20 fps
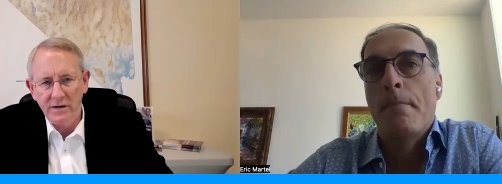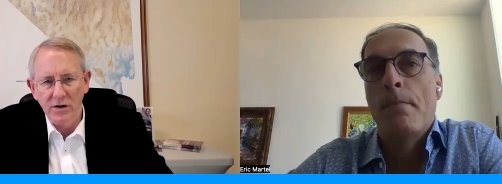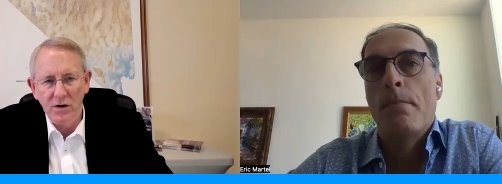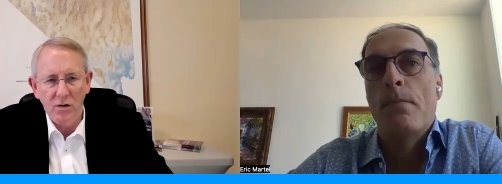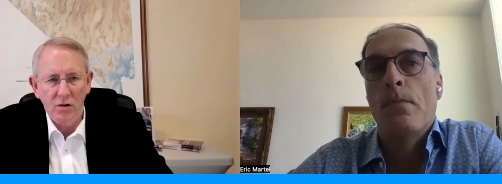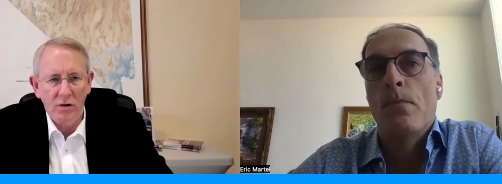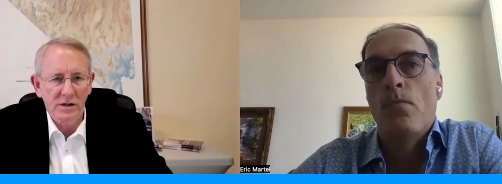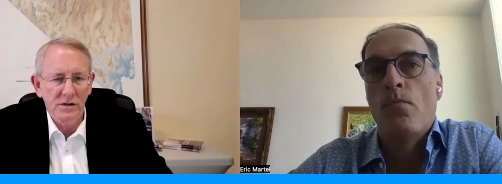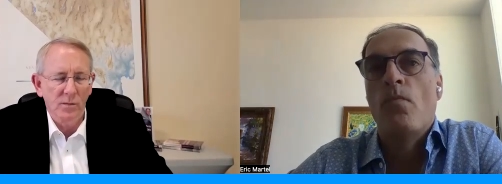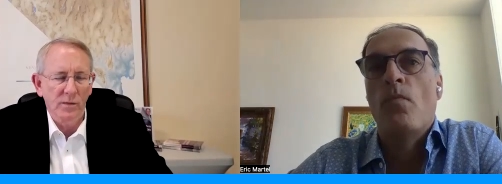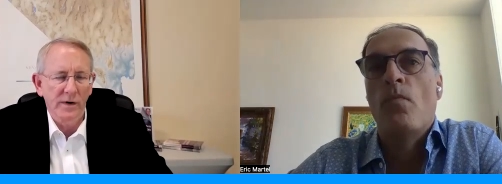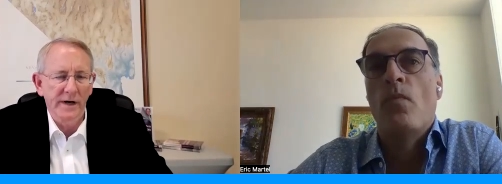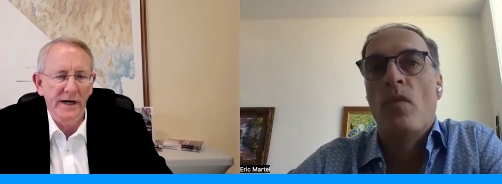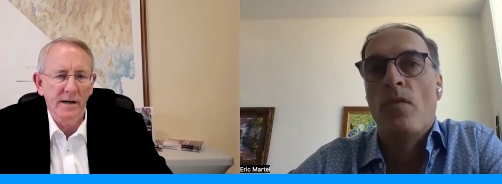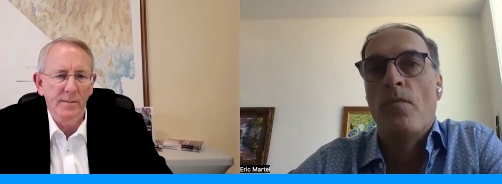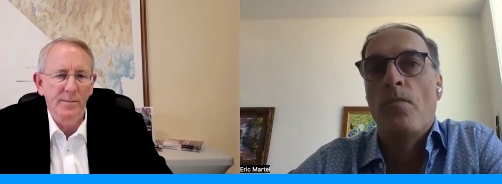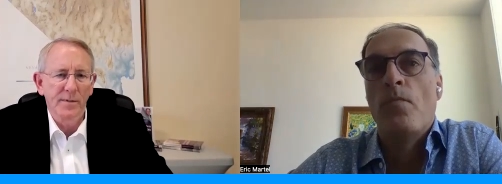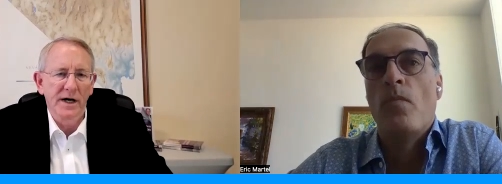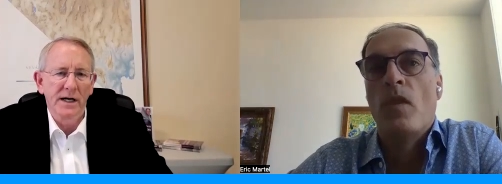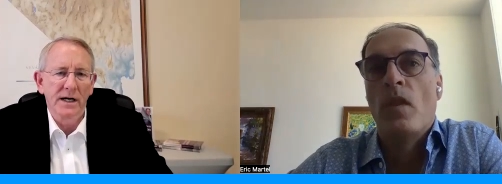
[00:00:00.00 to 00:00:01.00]
Speaker 1: New York's
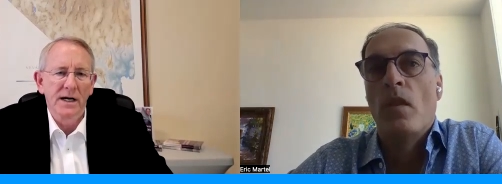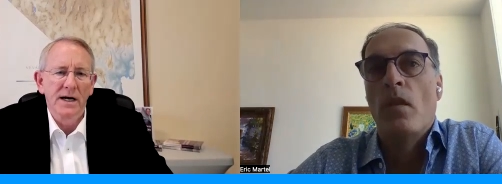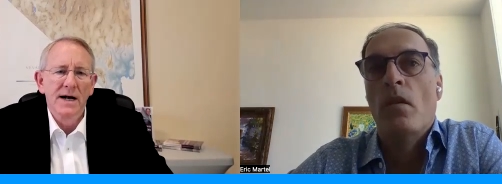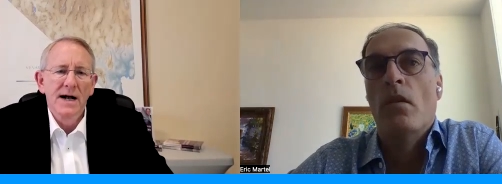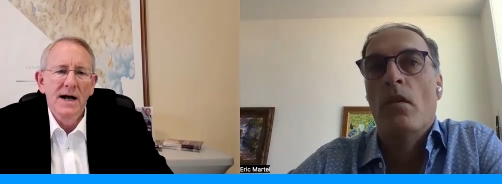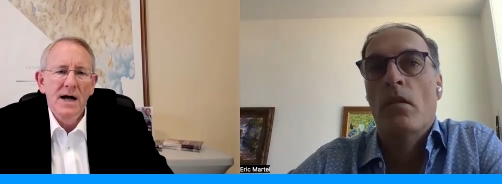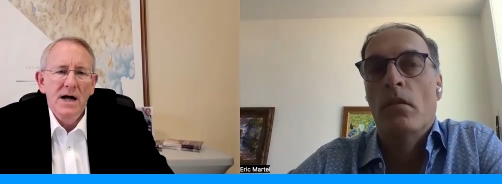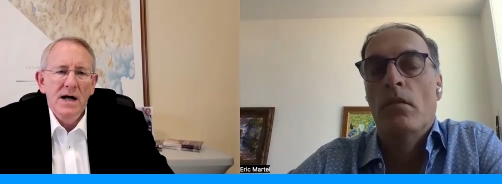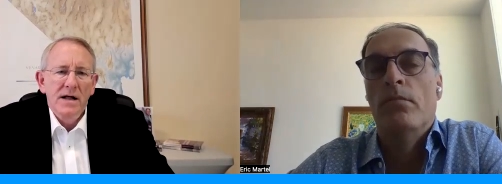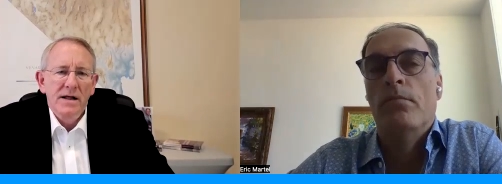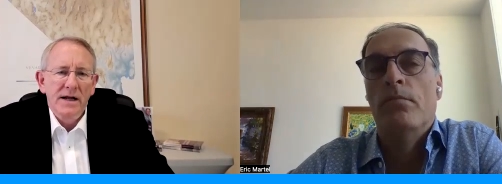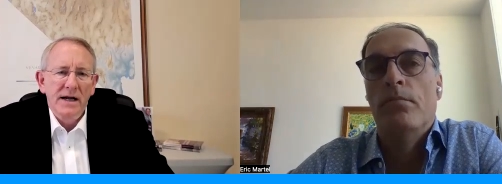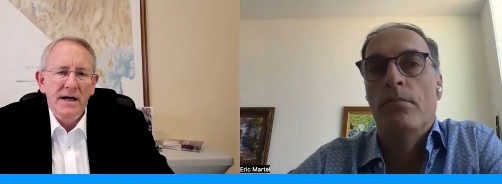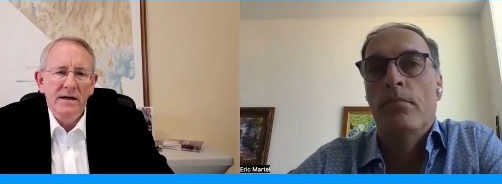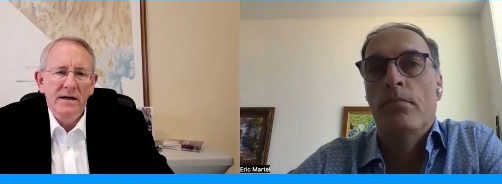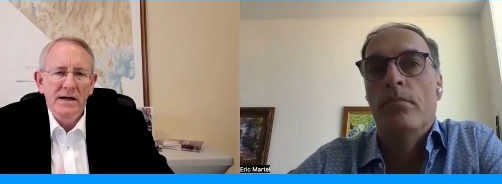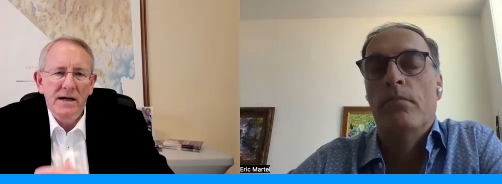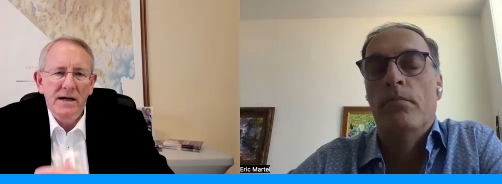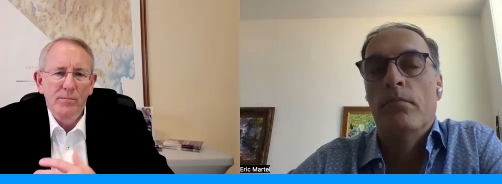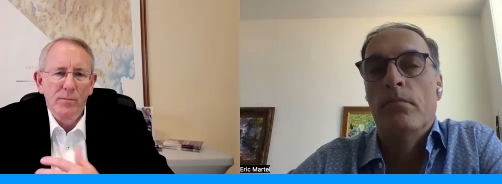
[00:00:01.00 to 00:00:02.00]
weak, but
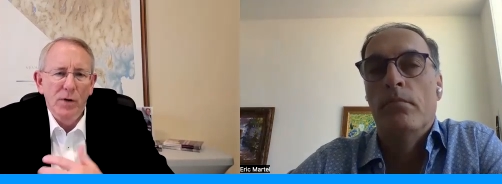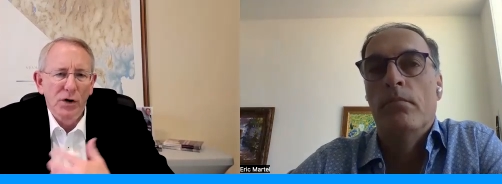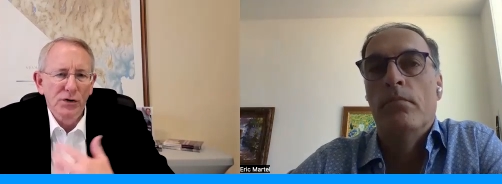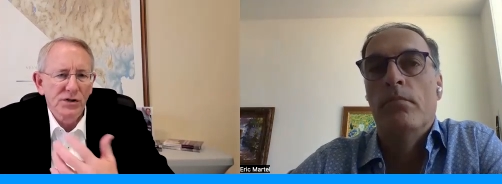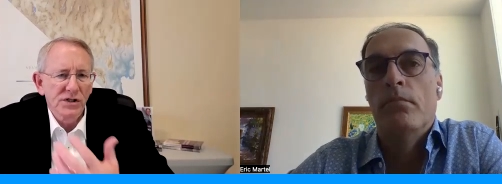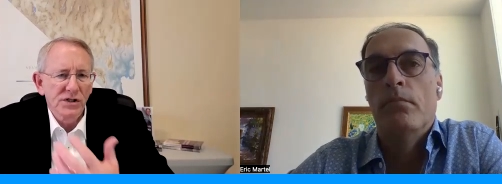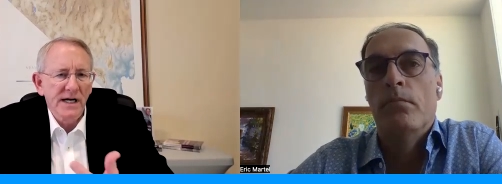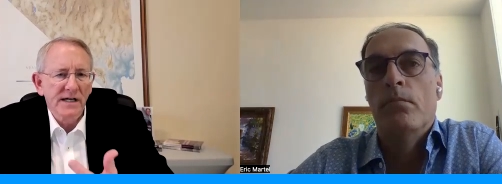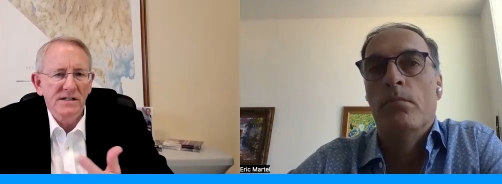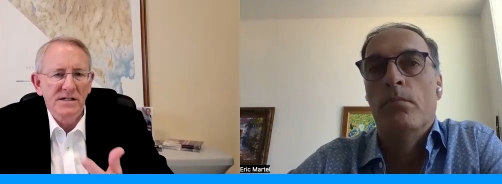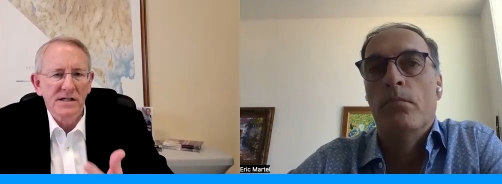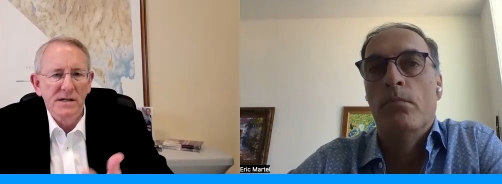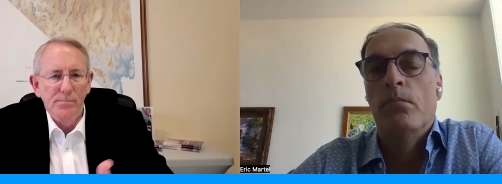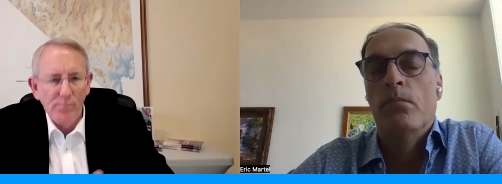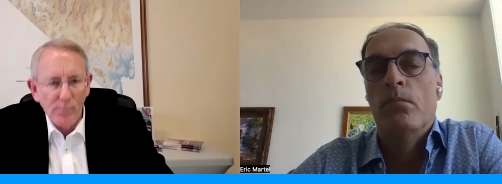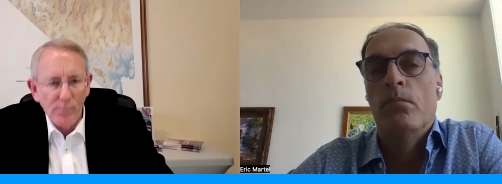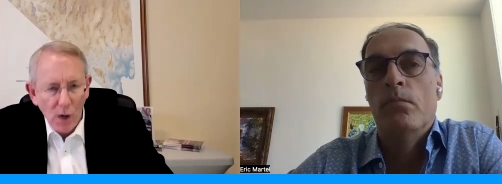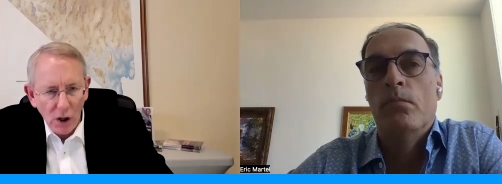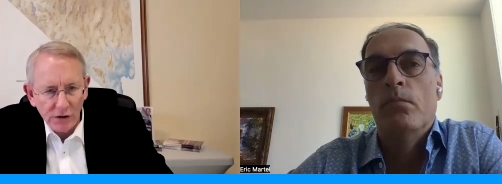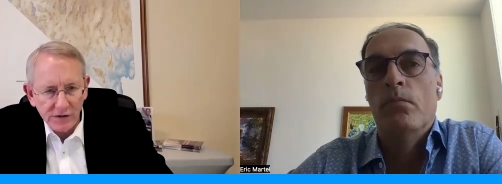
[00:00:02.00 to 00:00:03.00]
in, in most states, the
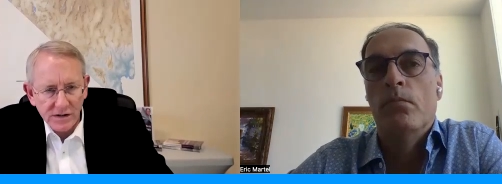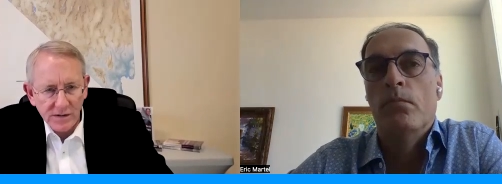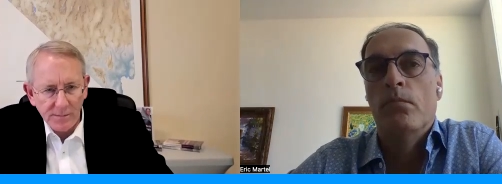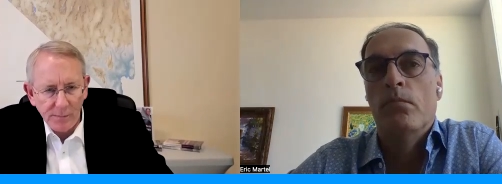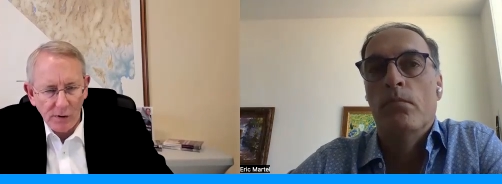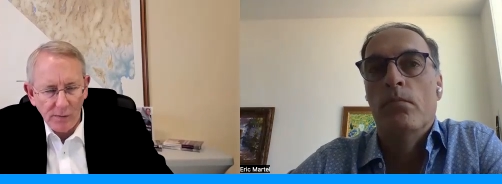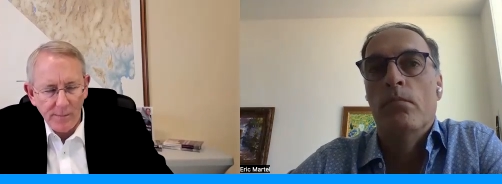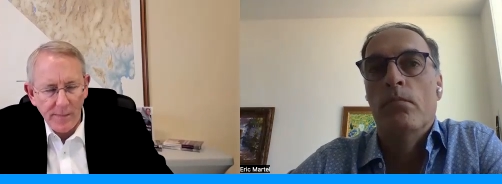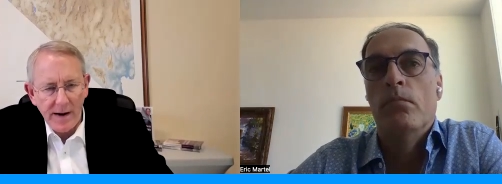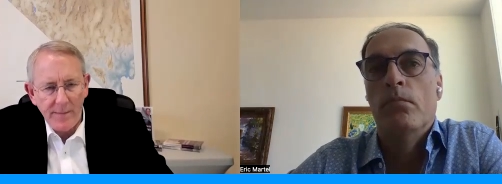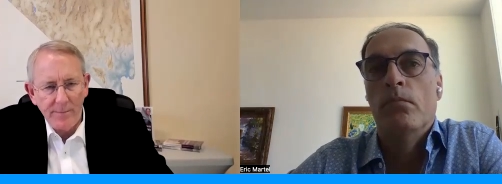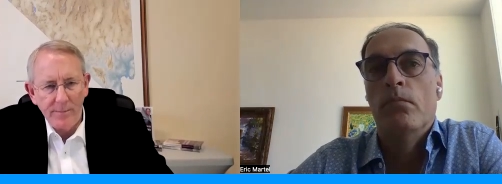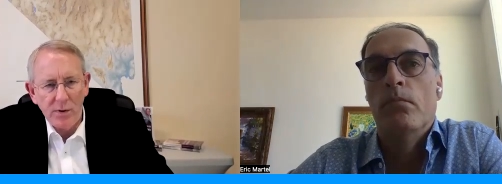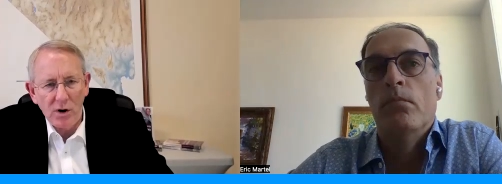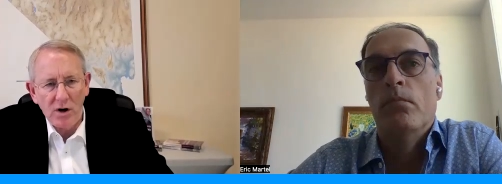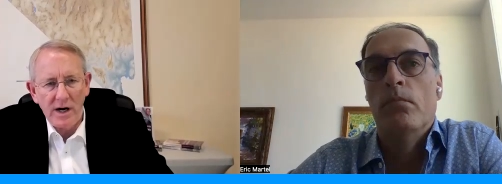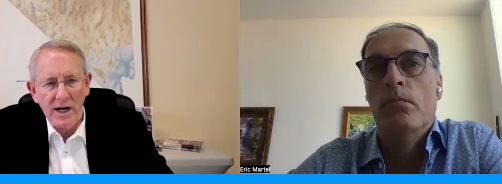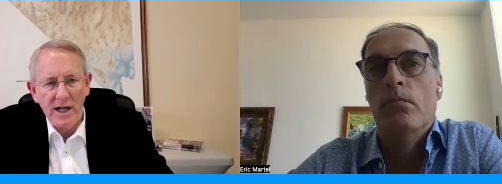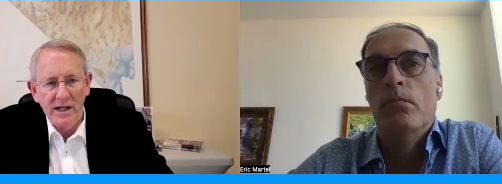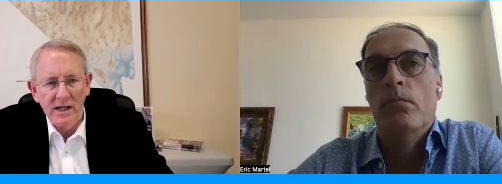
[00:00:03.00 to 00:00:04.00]
multiple
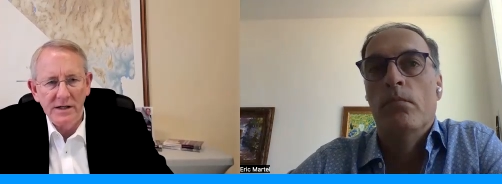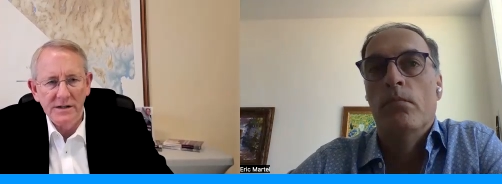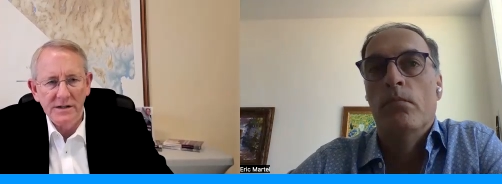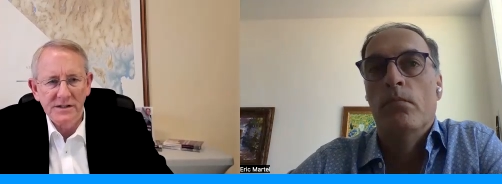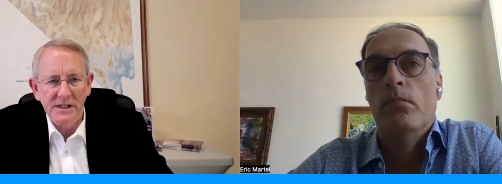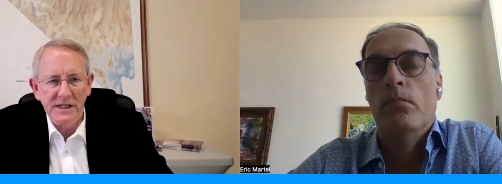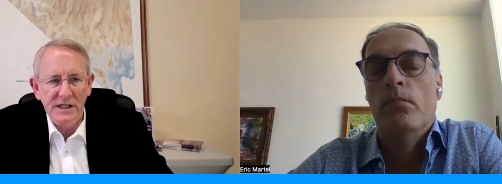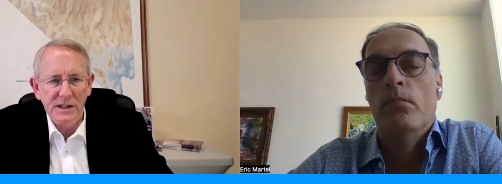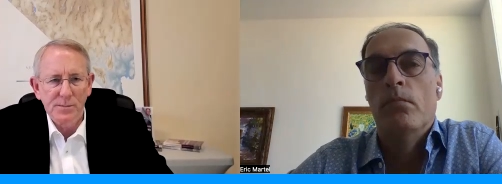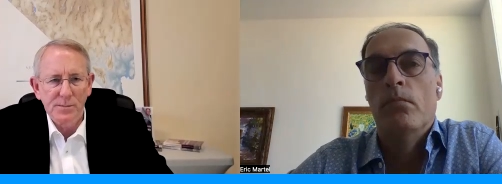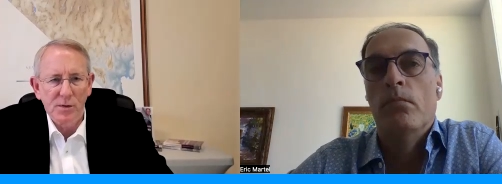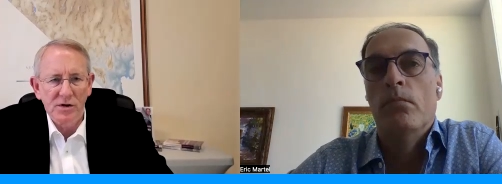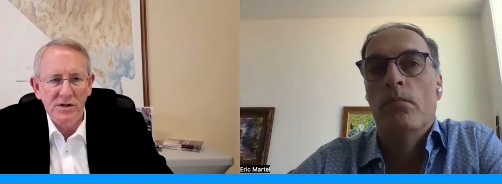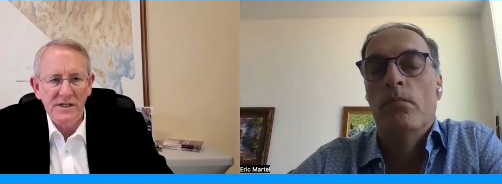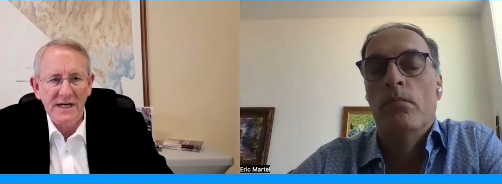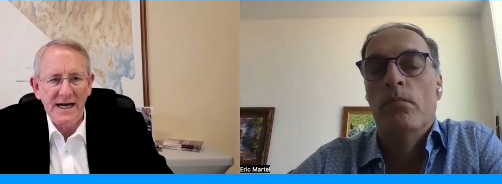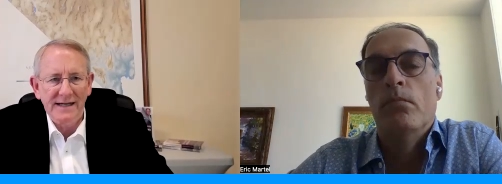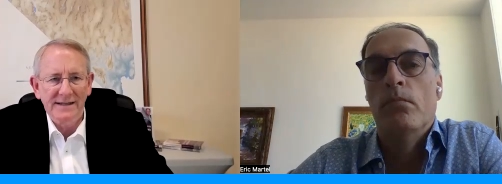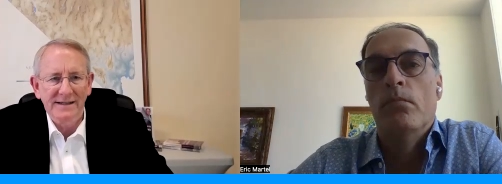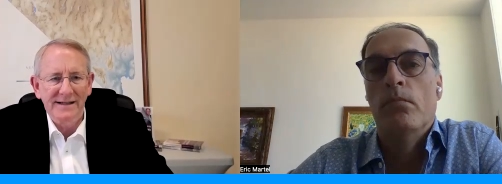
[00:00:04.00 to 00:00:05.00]
member LLC is
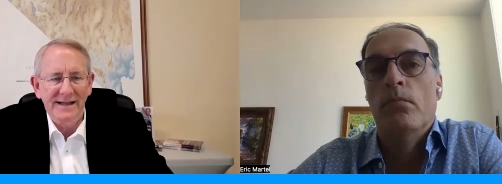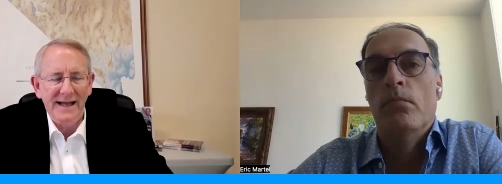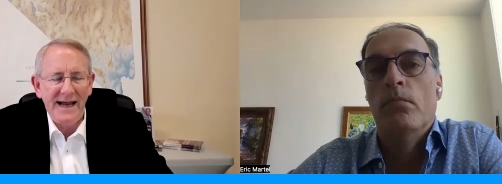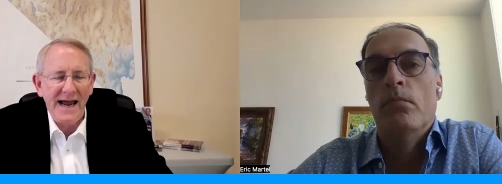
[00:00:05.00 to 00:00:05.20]
protected.